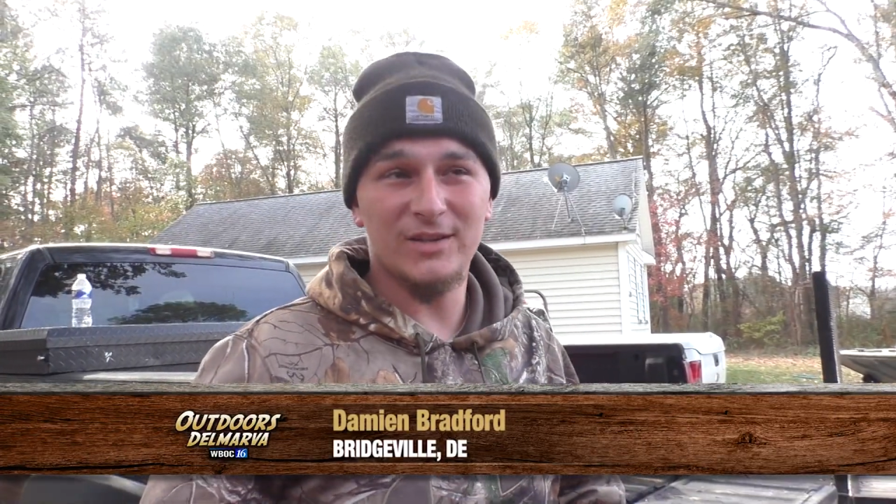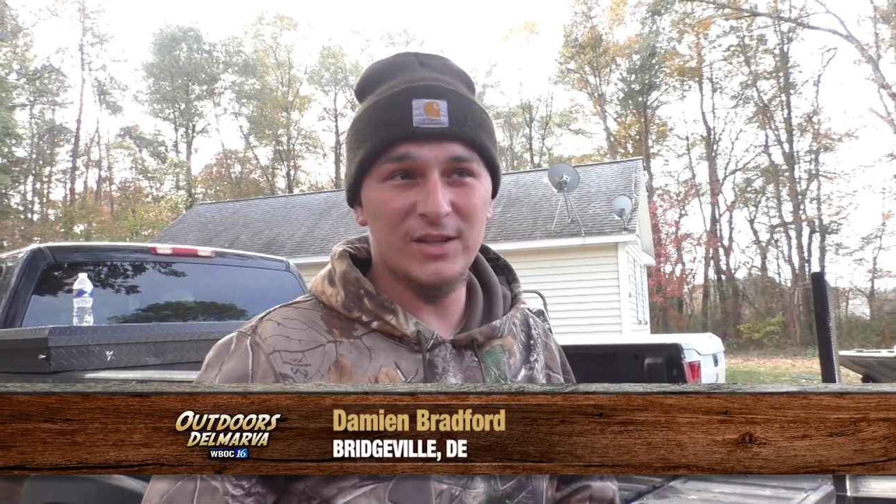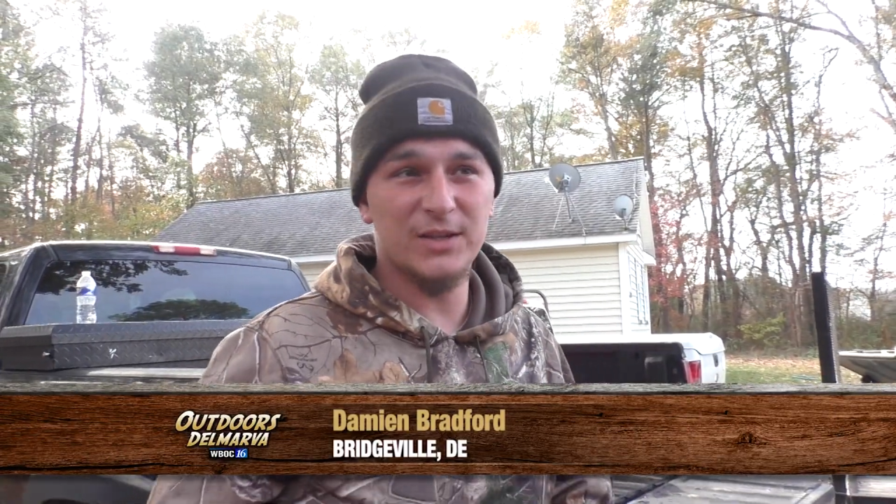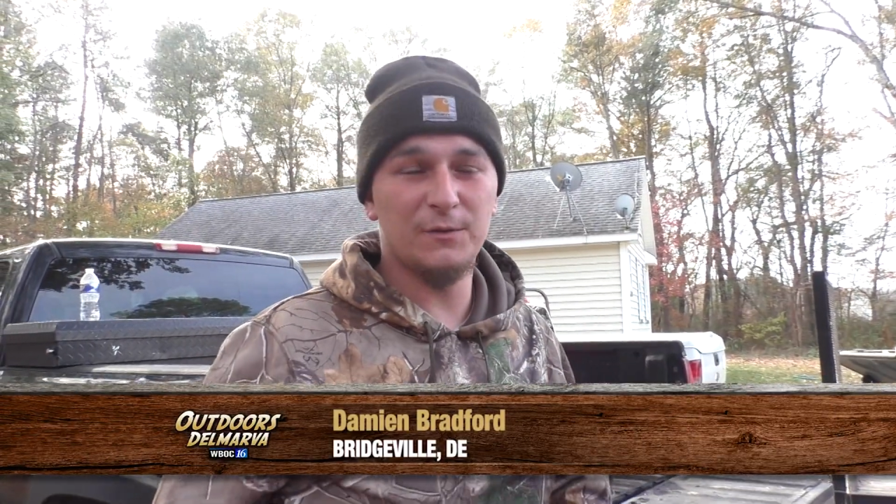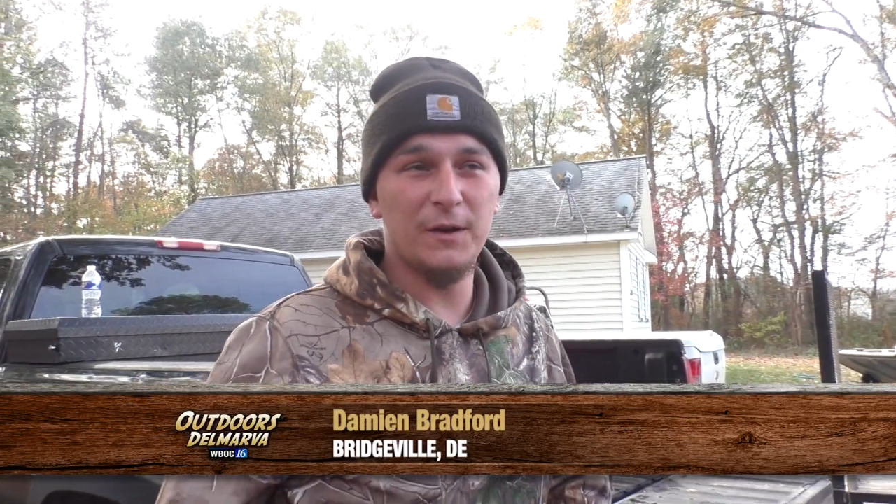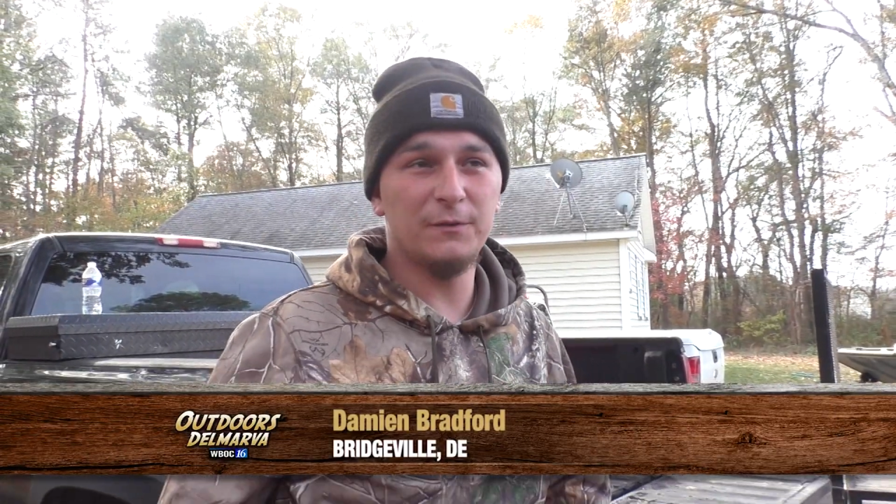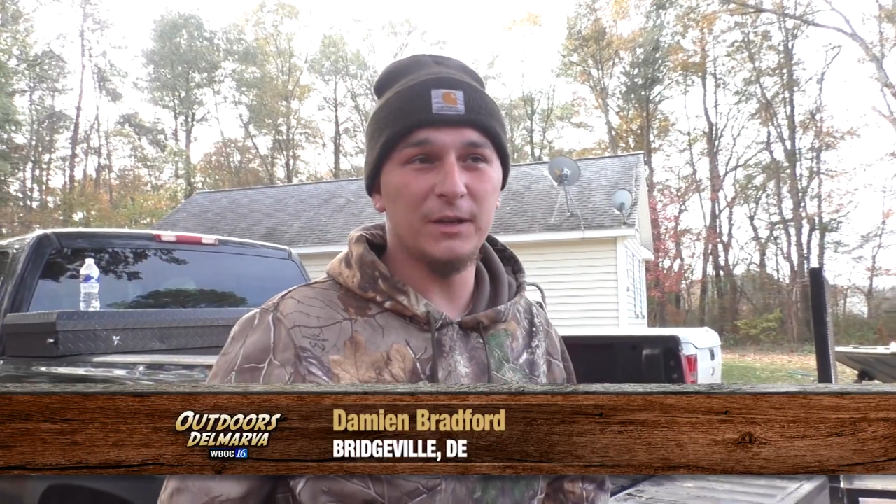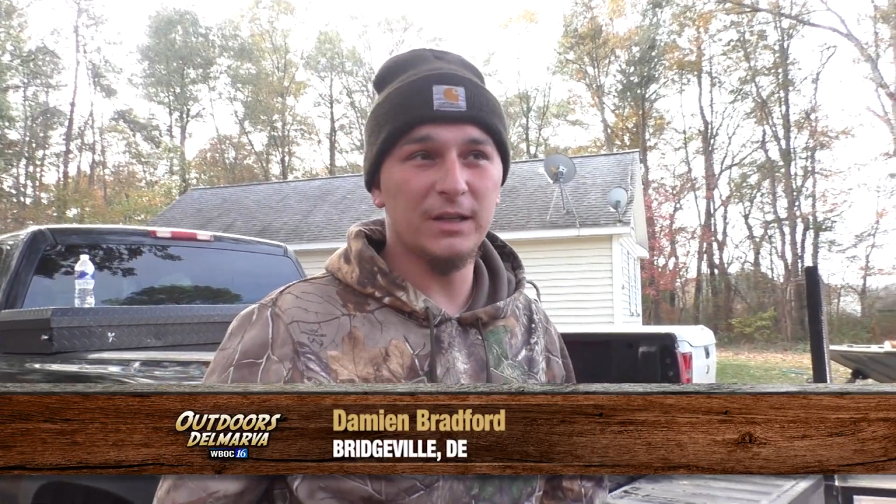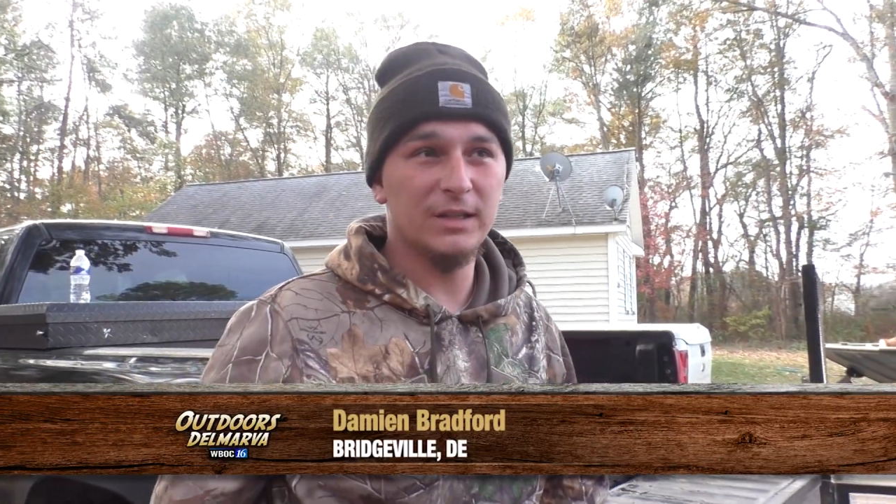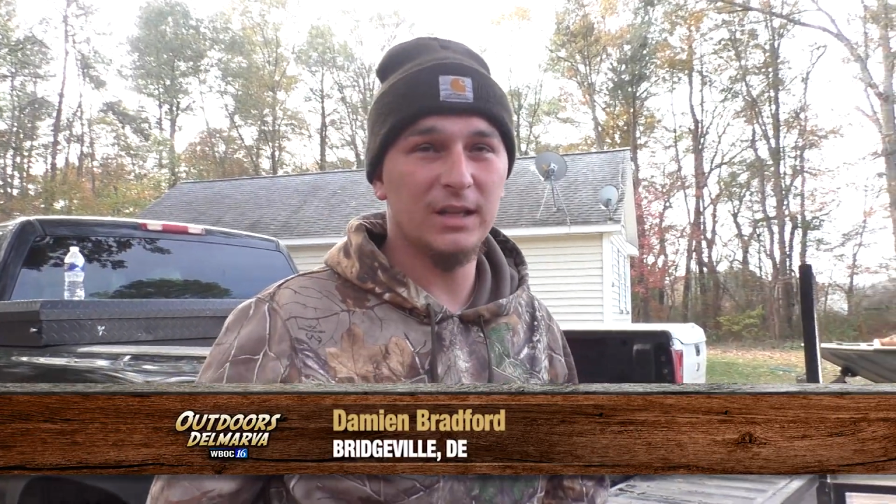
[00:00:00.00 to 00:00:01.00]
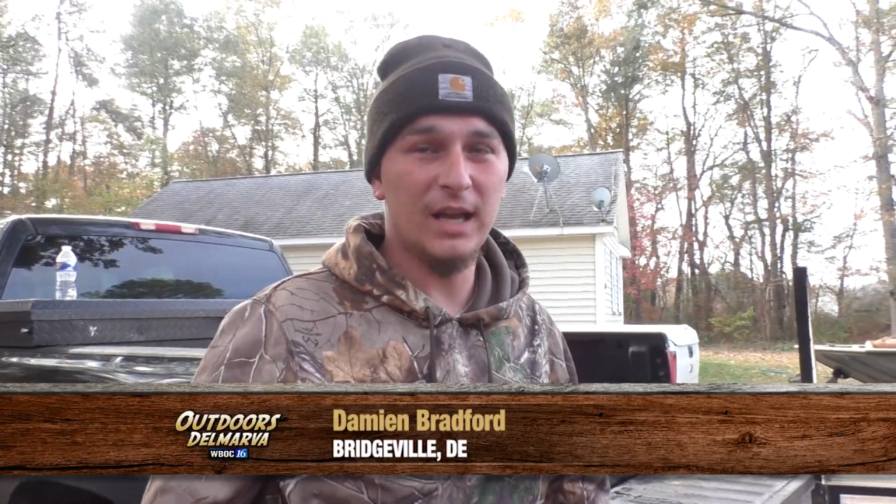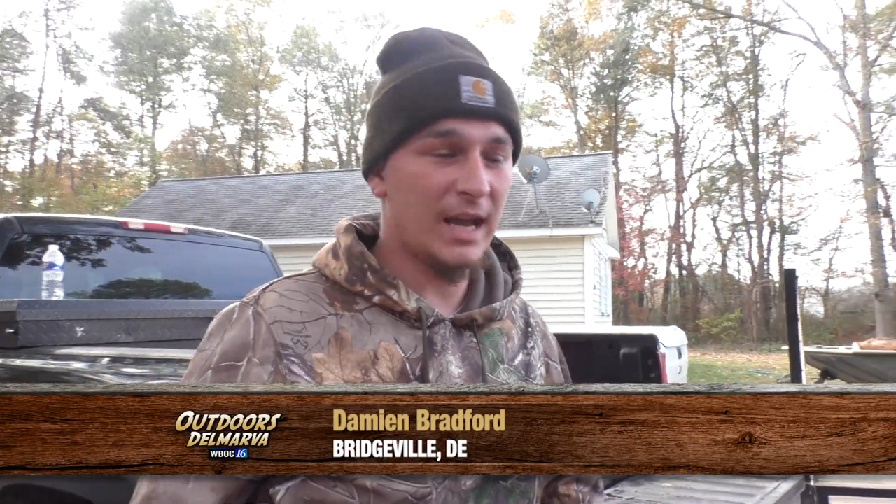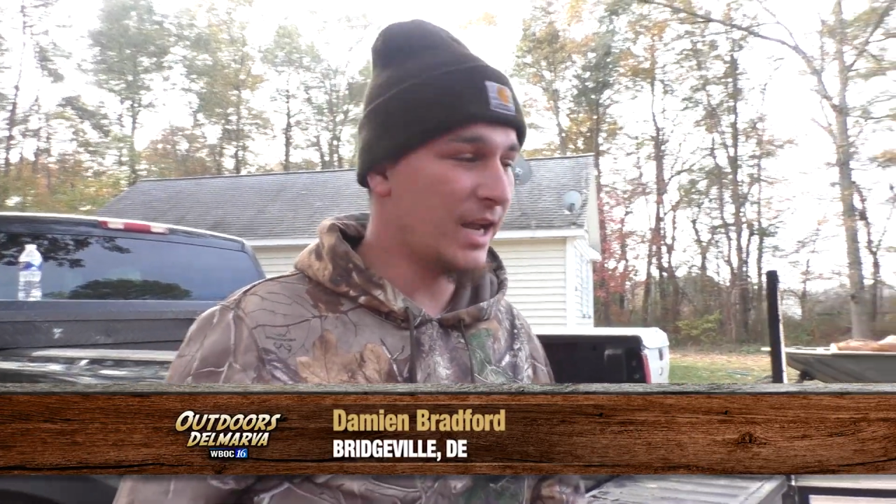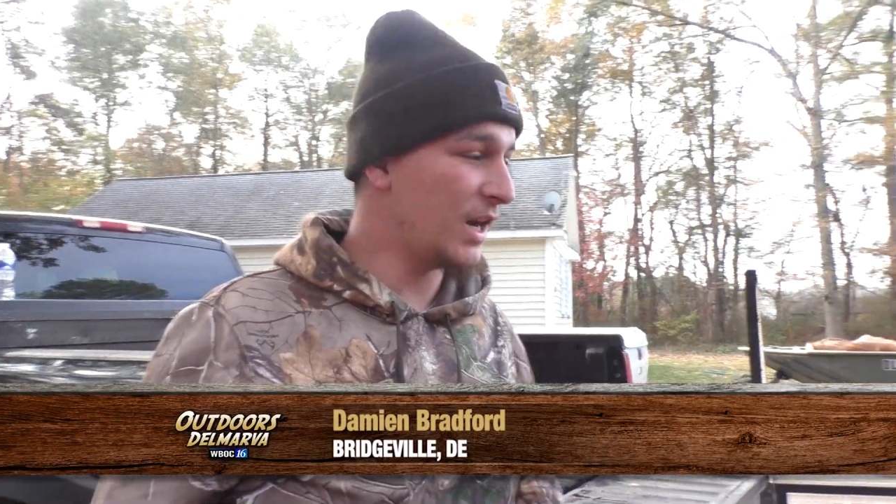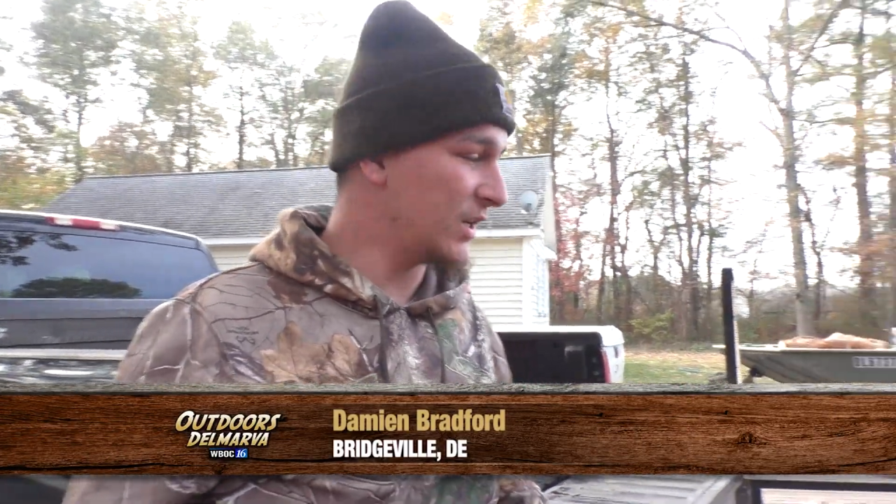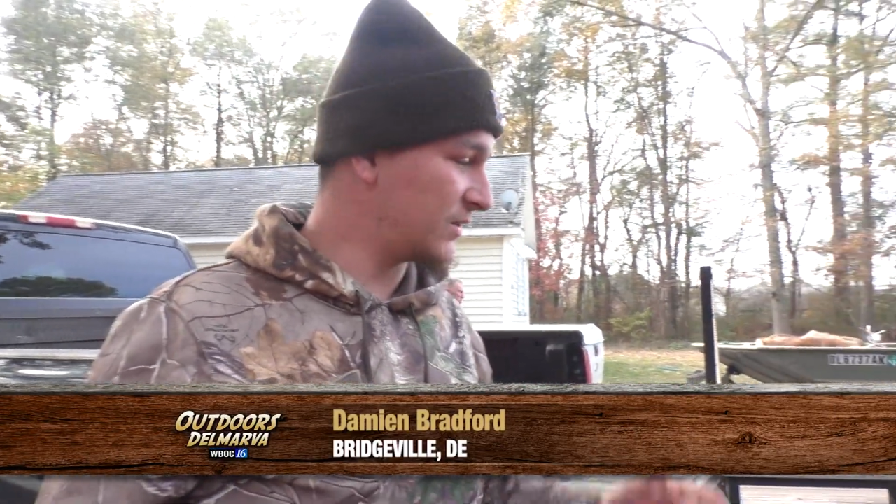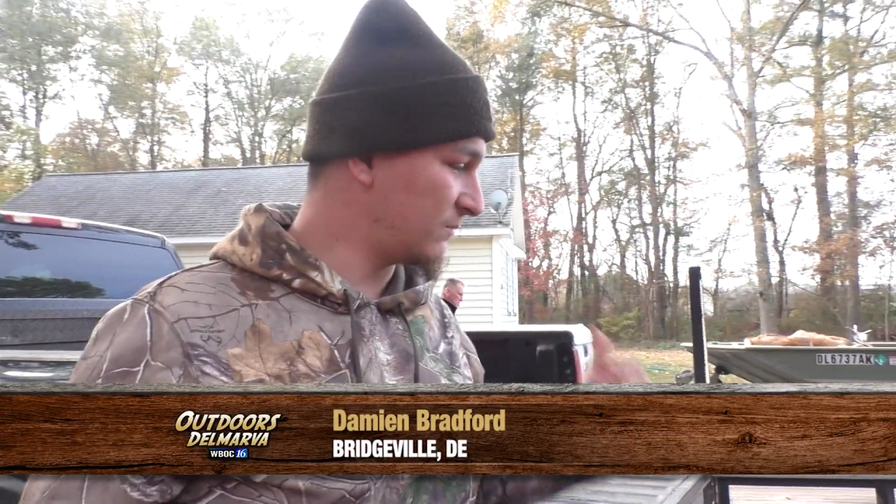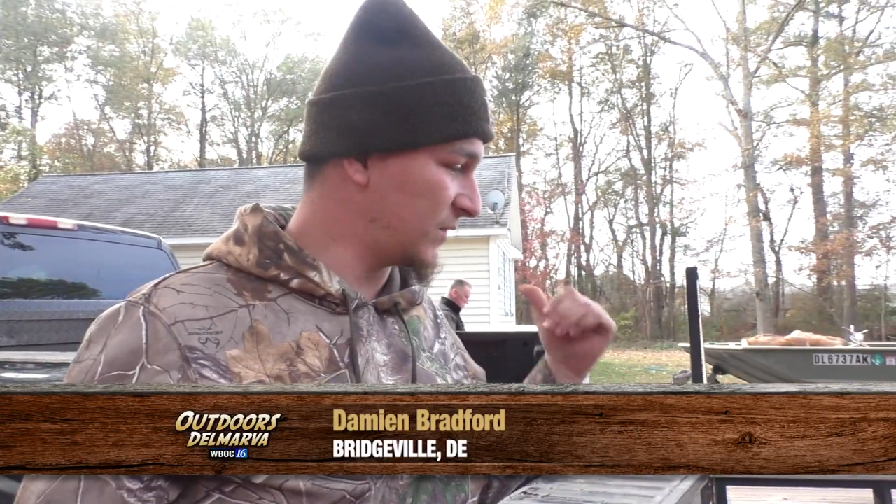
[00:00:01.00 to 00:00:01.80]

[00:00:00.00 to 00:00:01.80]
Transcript: 6.50 and I